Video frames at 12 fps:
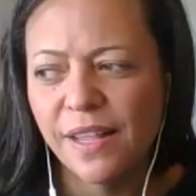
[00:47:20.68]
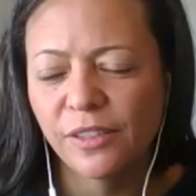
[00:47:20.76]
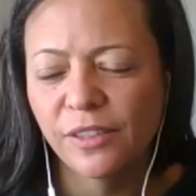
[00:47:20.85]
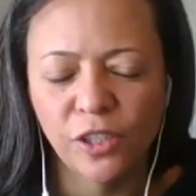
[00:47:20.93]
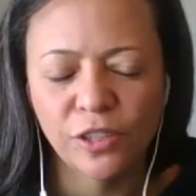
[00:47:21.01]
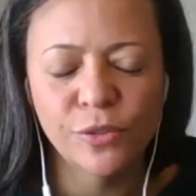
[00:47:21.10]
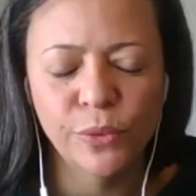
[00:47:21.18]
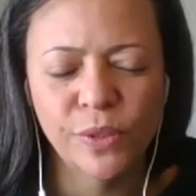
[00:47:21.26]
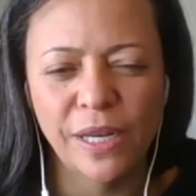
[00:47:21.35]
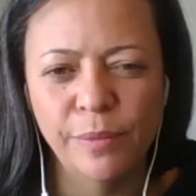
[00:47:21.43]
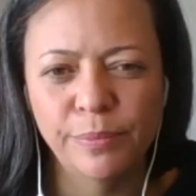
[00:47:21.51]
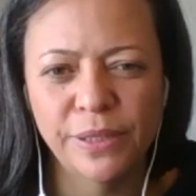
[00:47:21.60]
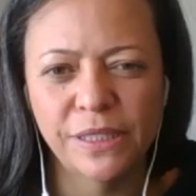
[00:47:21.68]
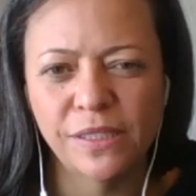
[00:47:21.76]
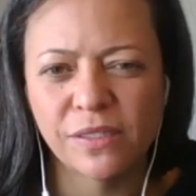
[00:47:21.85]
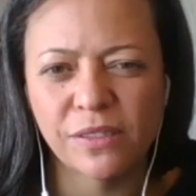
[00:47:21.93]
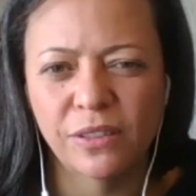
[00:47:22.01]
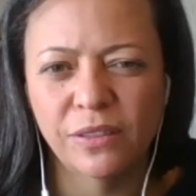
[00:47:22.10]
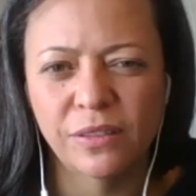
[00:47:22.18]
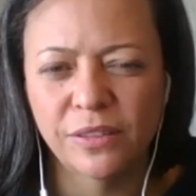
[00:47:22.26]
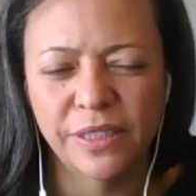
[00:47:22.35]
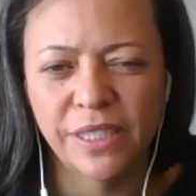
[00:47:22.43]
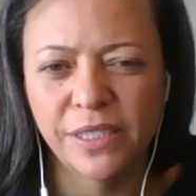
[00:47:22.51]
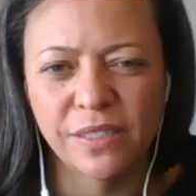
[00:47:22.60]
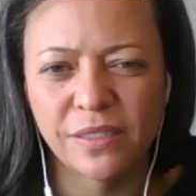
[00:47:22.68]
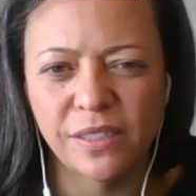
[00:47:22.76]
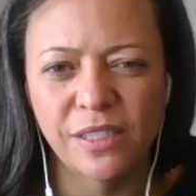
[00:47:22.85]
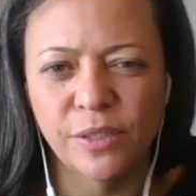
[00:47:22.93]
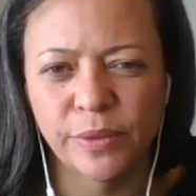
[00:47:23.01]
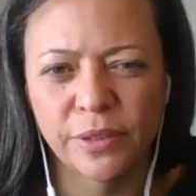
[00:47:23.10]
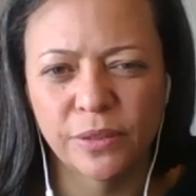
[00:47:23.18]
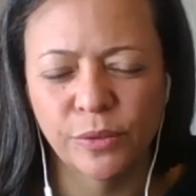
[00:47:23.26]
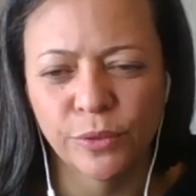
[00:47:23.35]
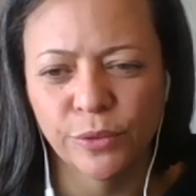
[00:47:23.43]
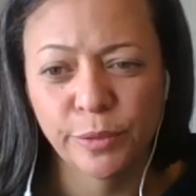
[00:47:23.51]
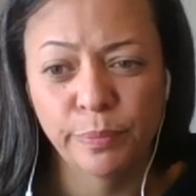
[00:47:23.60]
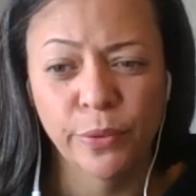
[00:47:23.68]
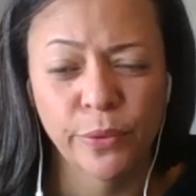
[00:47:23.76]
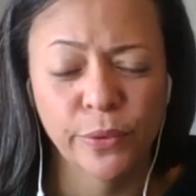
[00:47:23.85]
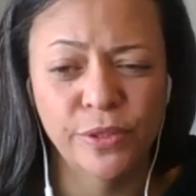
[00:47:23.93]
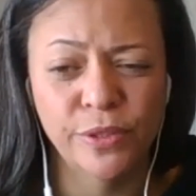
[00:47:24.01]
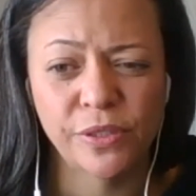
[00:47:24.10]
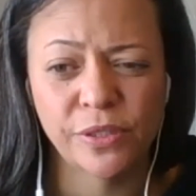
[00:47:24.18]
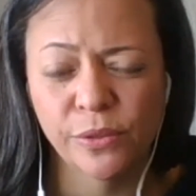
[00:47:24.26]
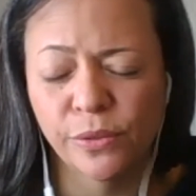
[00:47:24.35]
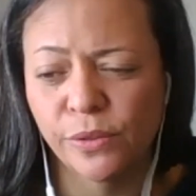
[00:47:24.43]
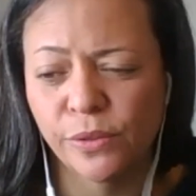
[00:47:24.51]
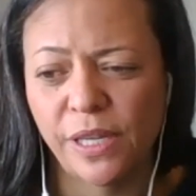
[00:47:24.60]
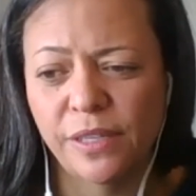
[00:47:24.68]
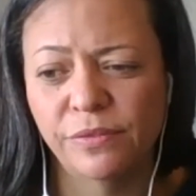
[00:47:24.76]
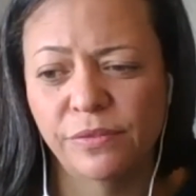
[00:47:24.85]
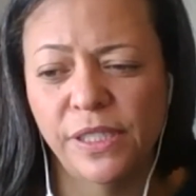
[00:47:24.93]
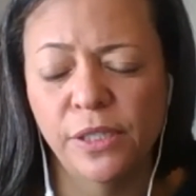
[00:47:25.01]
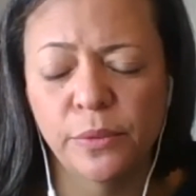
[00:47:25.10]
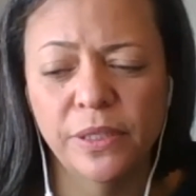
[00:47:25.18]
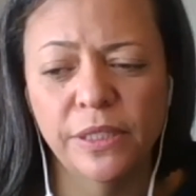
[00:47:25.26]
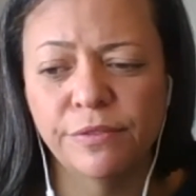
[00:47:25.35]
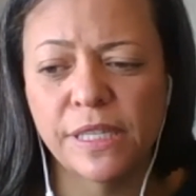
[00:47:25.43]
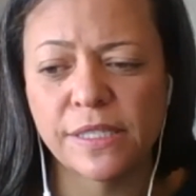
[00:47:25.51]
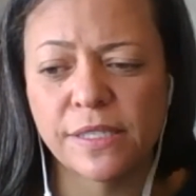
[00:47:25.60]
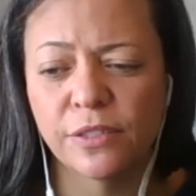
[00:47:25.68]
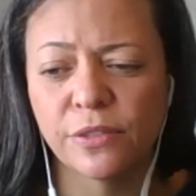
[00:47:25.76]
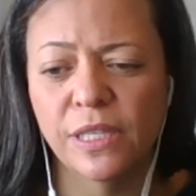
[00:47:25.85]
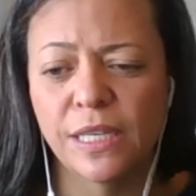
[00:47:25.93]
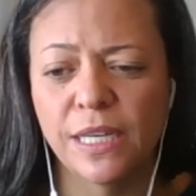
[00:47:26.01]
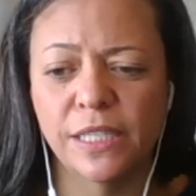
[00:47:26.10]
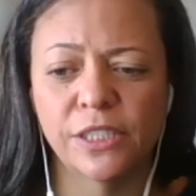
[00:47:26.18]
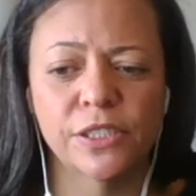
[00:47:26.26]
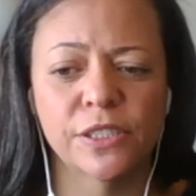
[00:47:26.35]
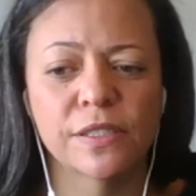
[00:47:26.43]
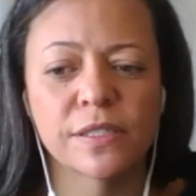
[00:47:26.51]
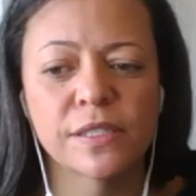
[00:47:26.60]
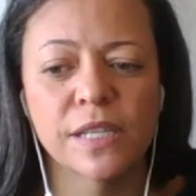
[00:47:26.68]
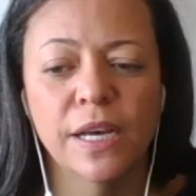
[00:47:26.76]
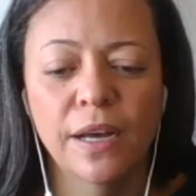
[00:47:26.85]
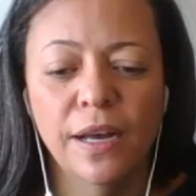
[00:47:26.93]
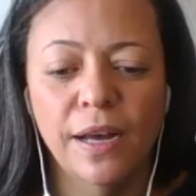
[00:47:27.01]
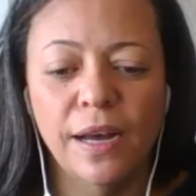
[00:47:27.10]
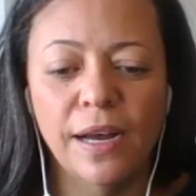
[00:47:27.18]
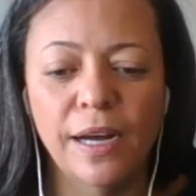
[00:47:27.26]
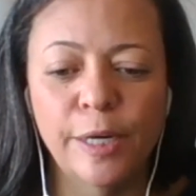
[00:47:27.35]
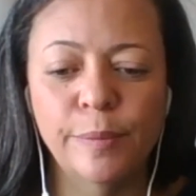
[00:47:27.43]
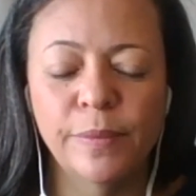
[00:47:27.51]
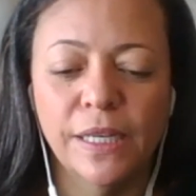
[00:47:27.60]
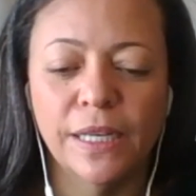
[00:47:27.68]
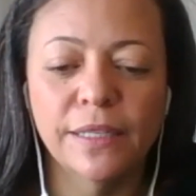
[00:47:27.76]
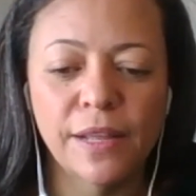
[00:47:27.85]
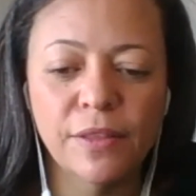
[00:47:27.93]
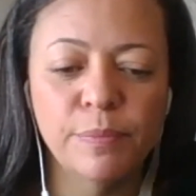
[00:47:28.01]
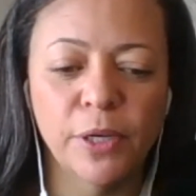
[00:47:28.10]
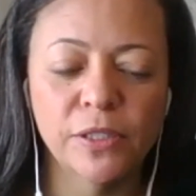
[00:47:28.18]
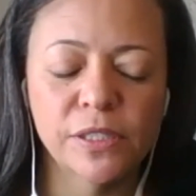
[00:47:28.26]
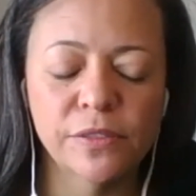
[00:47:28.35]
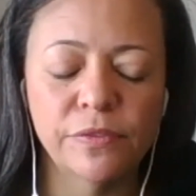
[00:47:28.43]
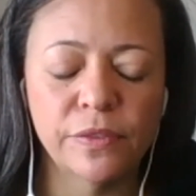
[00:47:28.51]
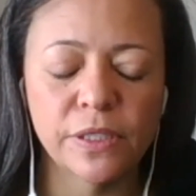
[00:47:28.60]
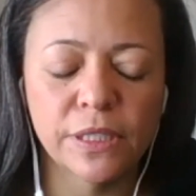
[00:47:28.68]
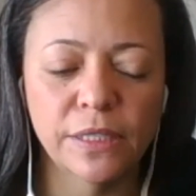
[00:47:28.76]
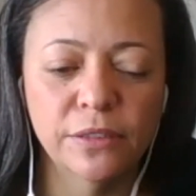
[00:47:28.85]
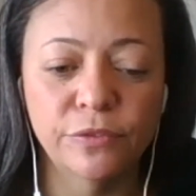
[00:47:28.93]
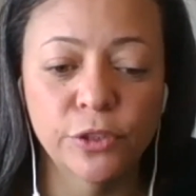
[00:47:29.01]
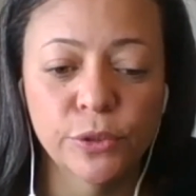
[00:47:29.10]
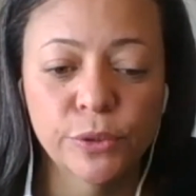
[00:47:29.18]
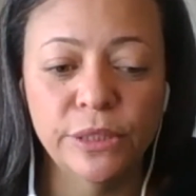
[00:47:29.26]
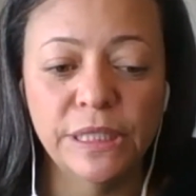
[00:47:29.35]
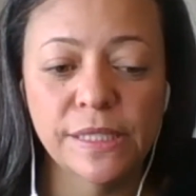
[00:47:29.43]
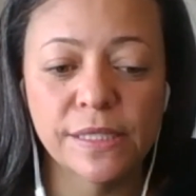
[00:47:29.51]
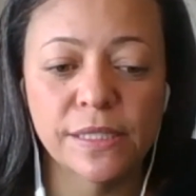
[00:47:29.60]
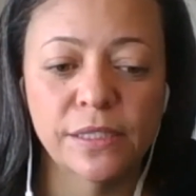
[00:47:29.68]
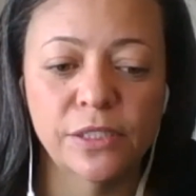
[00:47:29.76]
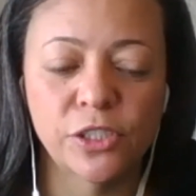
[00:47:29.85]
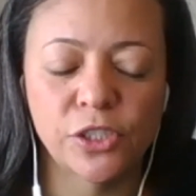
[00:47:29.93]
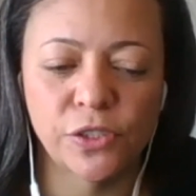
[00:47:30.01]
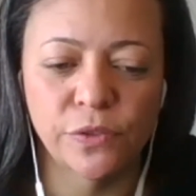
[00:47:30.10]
that not all companies are created equal or report or have equal investor relations. Another part of kind of your research,